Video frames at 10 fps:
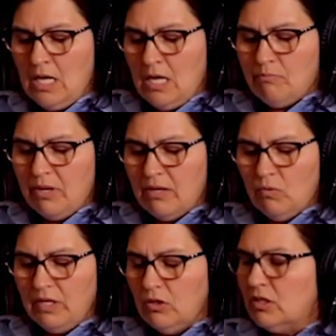But
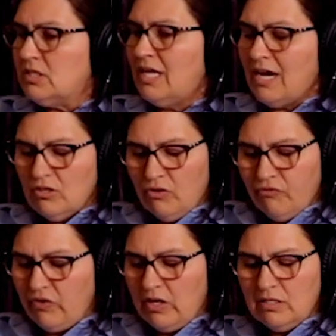we looked at how do you
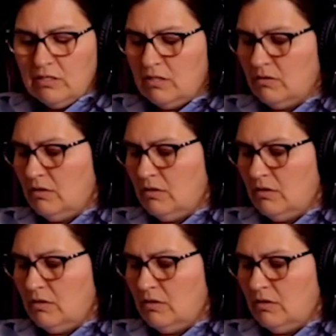fund